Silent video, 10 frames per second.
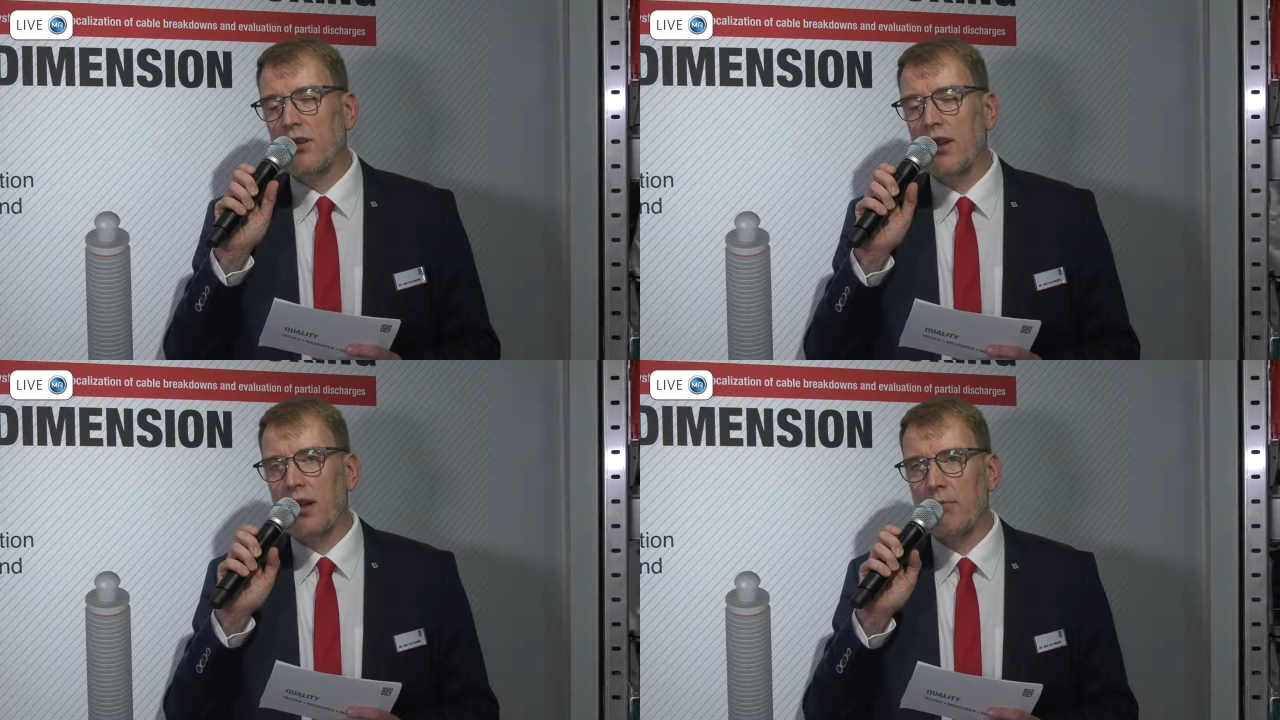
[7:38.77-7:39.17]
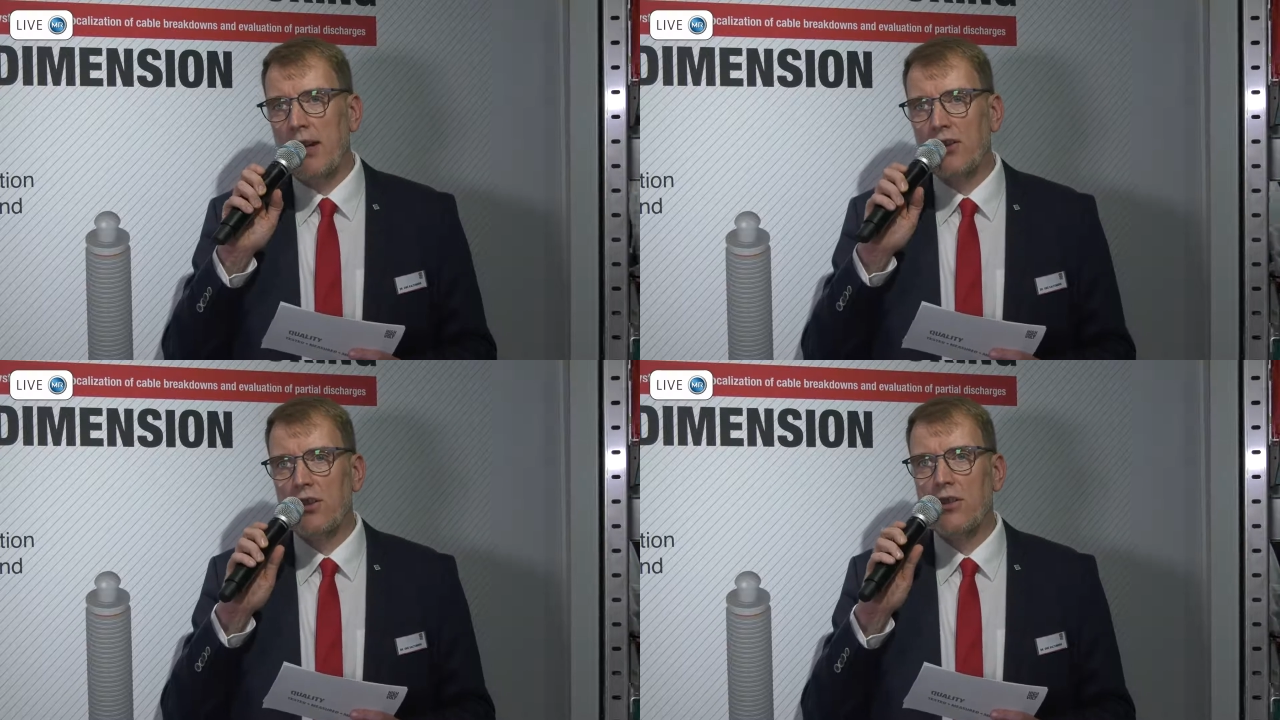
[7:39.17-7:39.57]

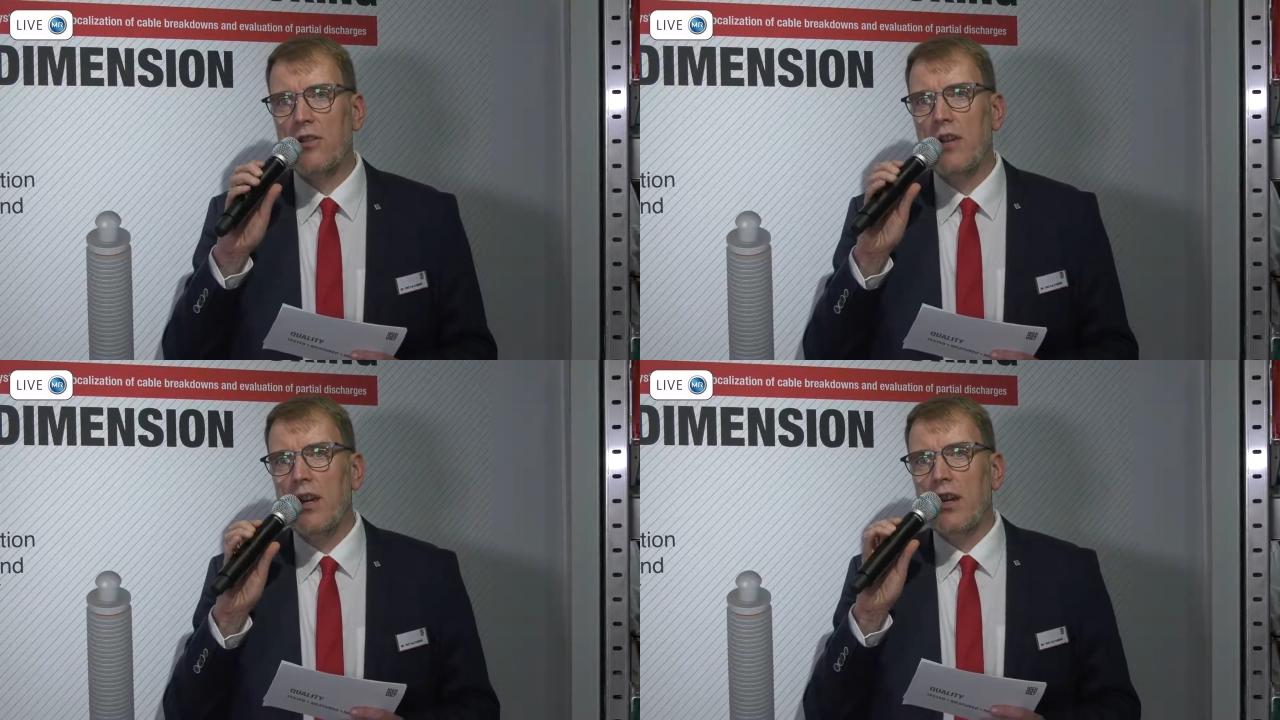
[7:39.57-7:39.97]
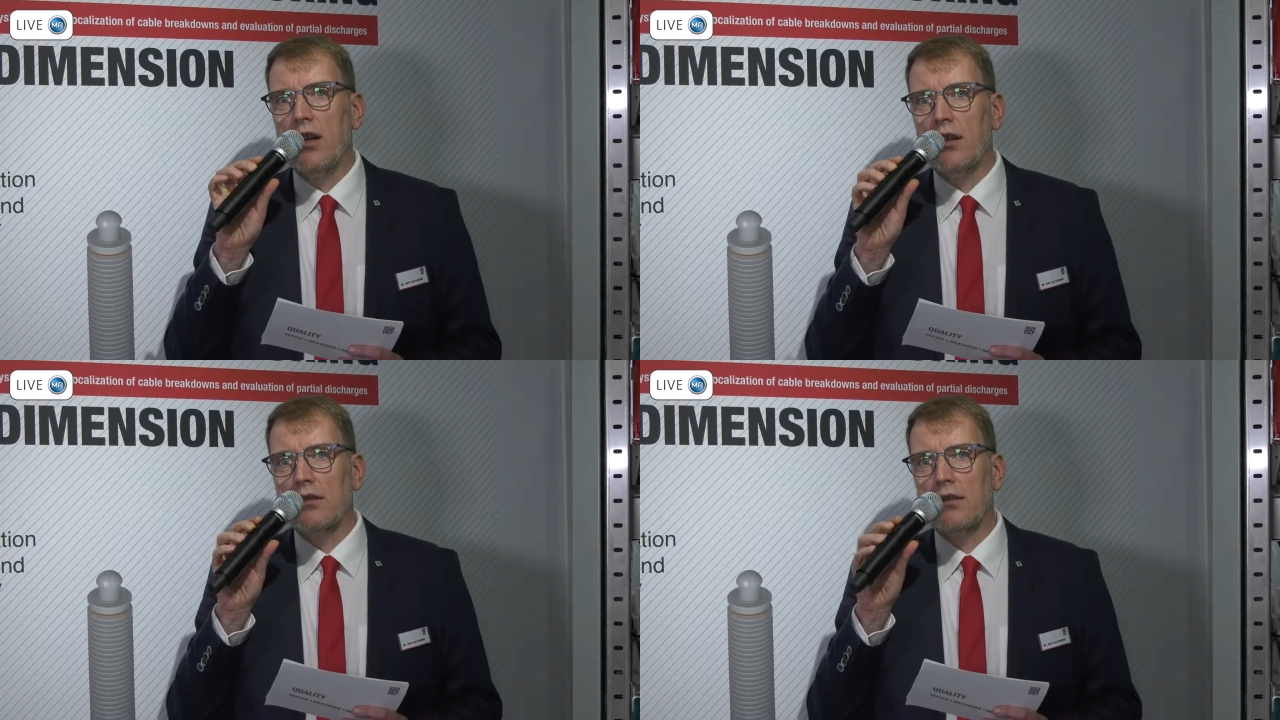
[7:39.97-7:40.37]
measure
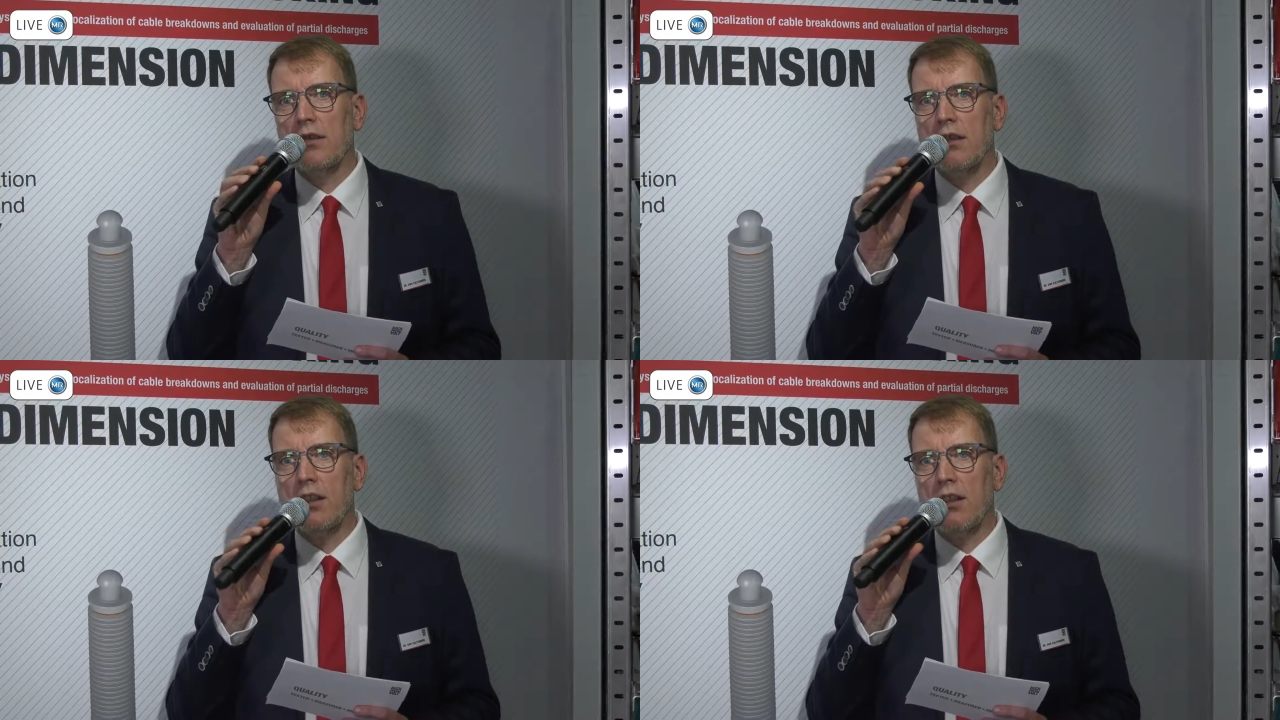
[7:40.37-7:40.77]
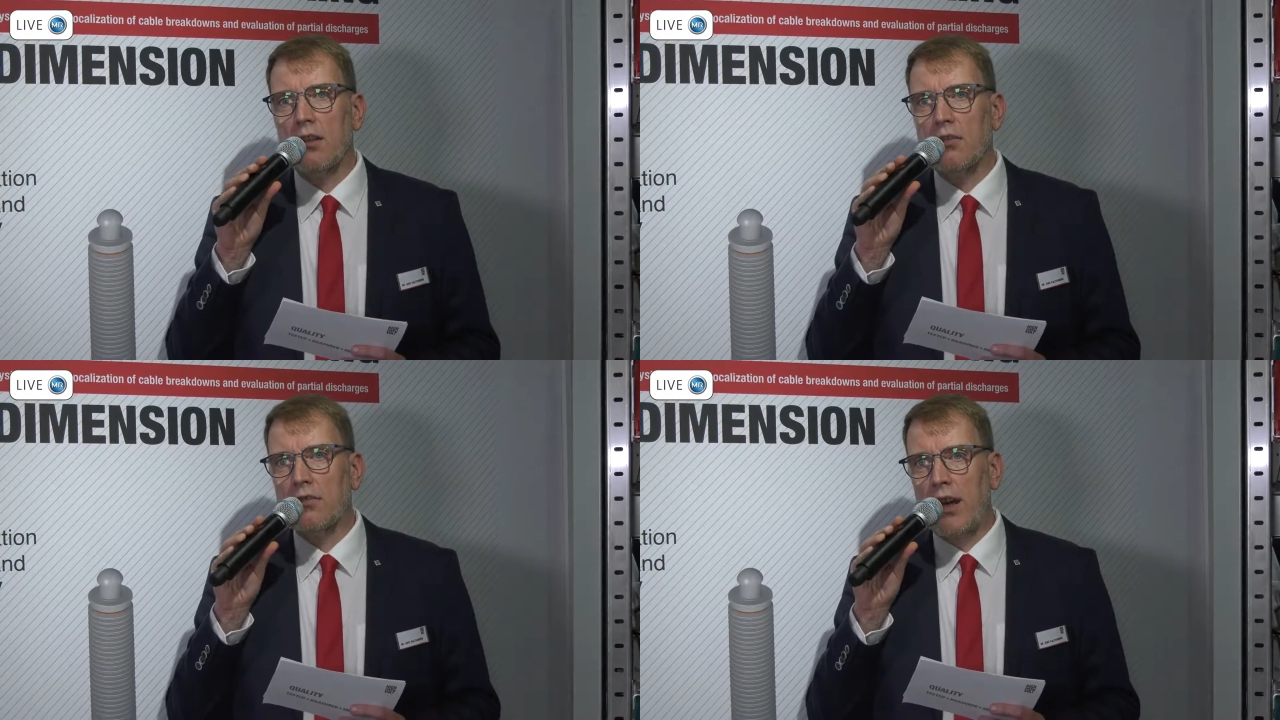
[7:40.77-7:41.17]

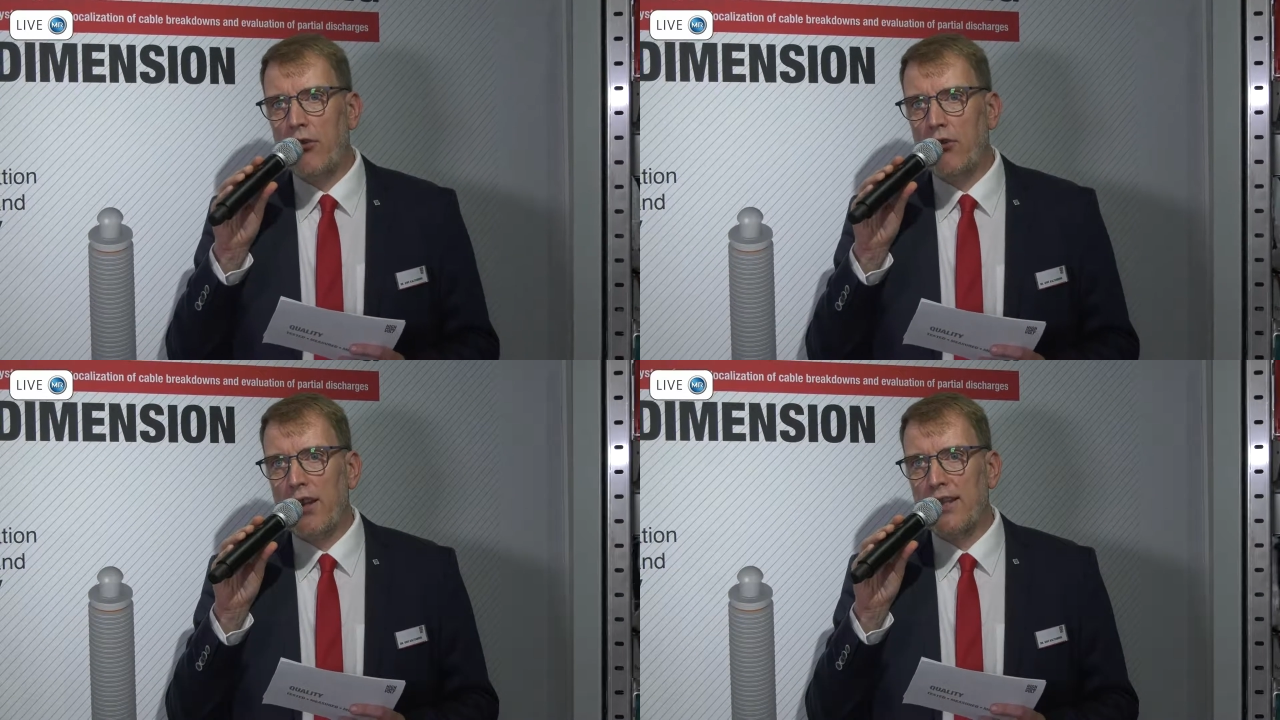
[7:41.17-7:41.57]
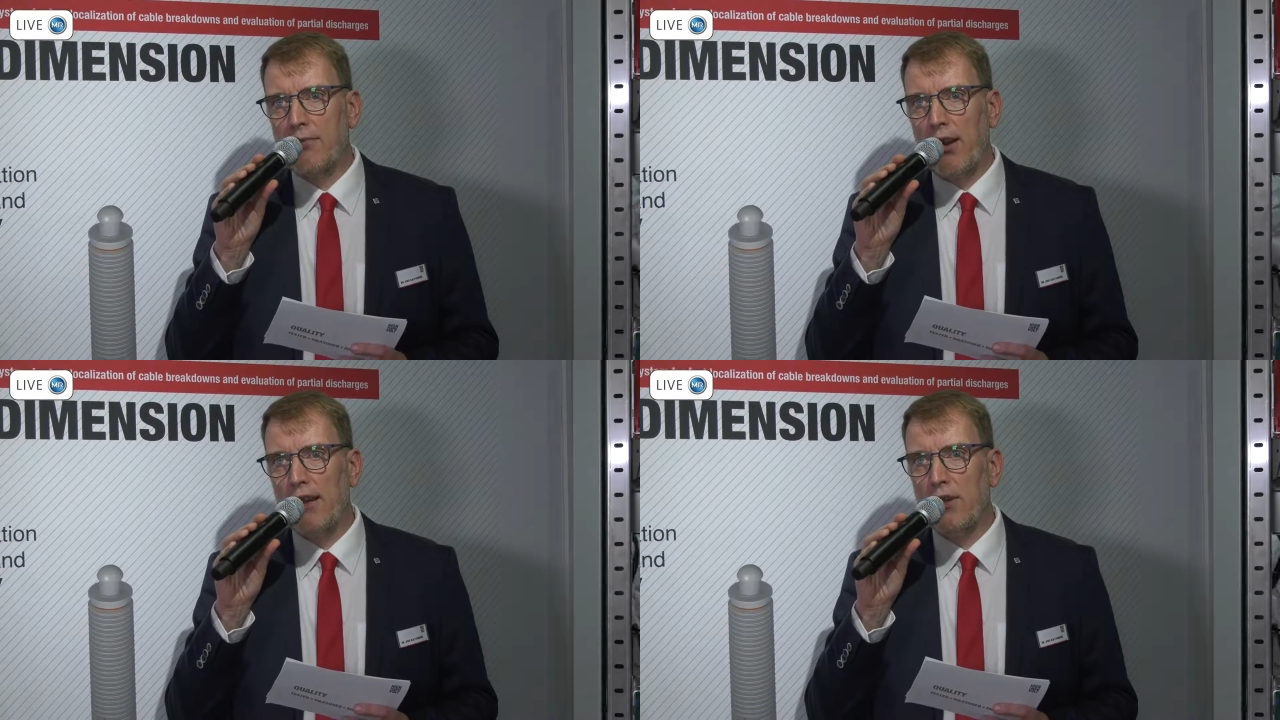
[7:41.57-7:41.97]
a reference
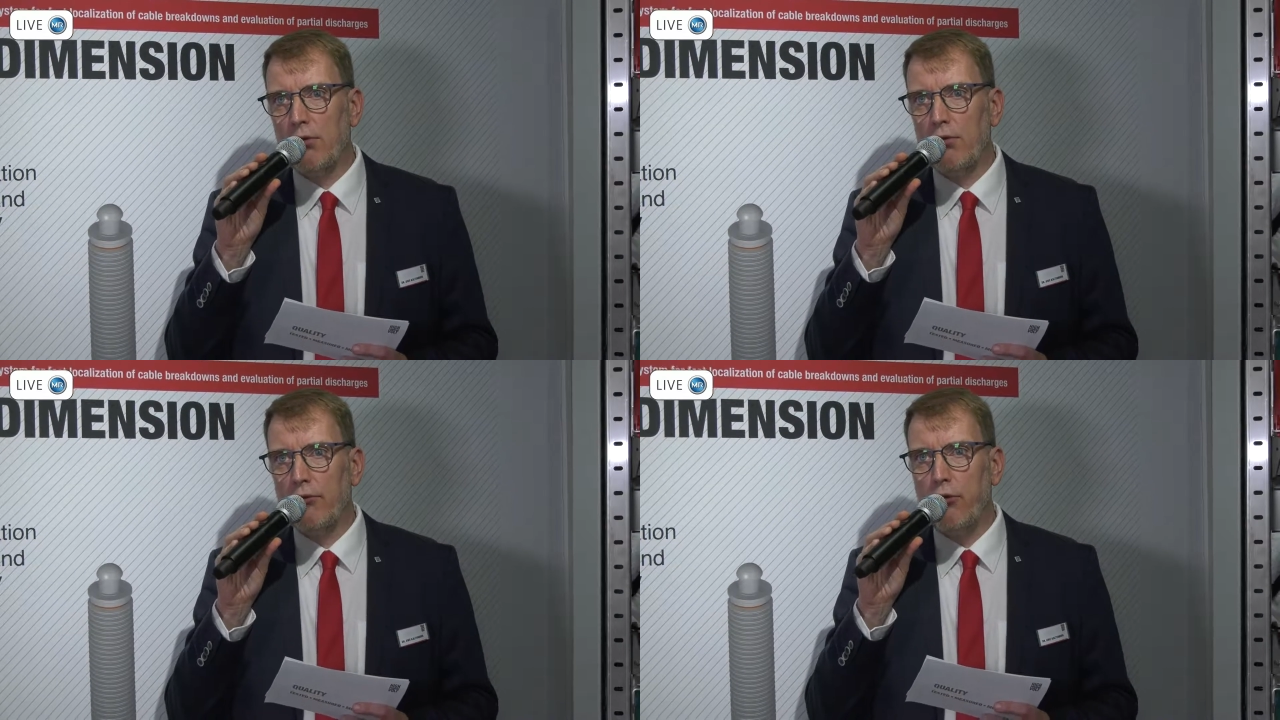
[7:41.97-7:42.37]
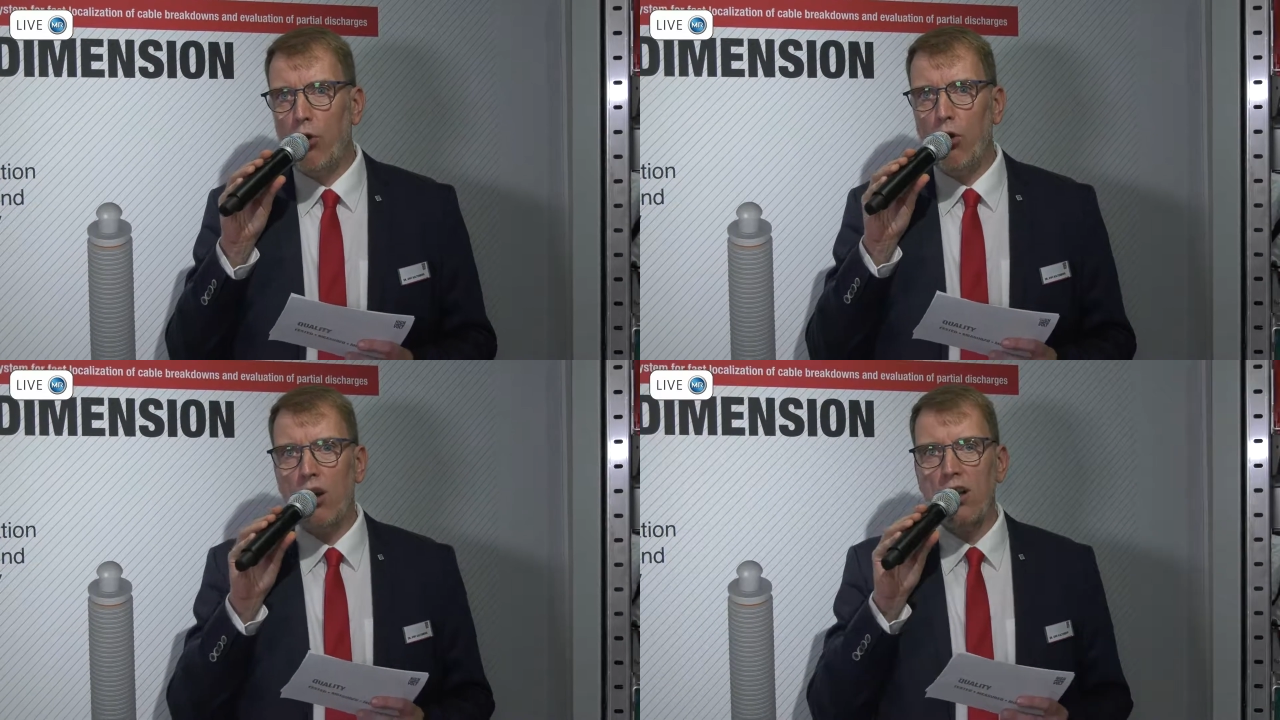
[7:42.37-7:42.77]
value
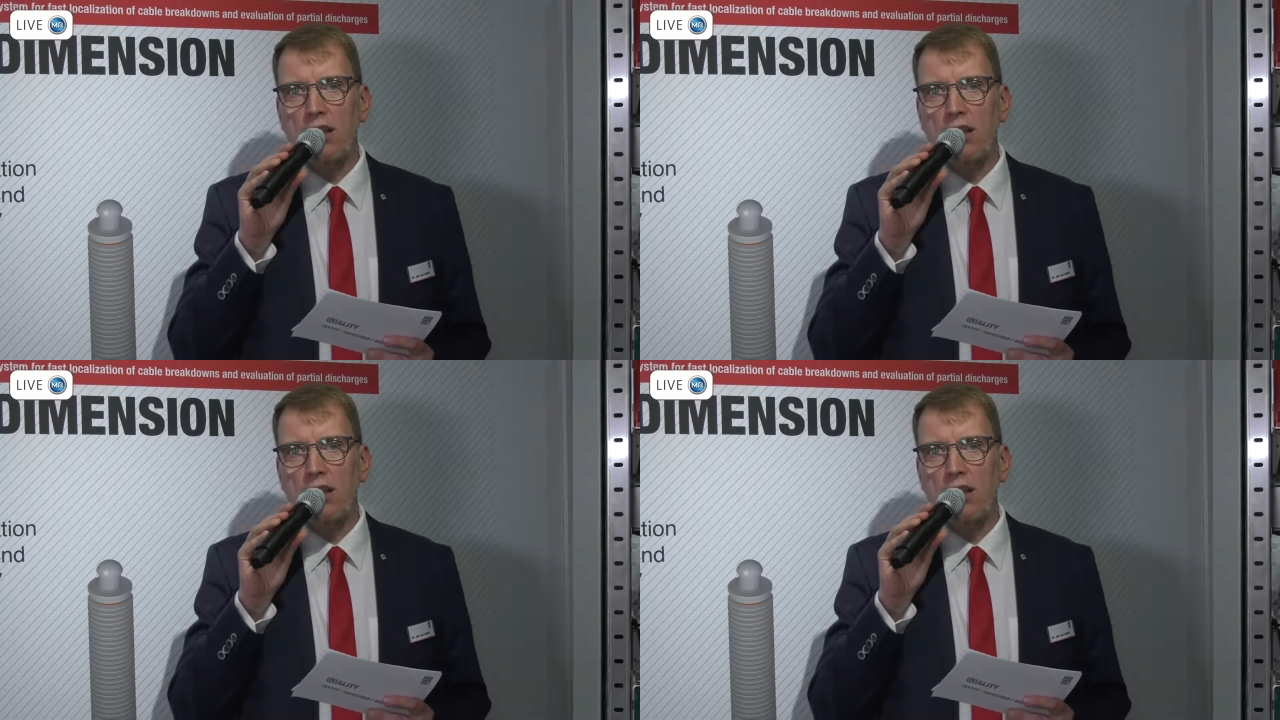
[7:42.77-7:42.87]
for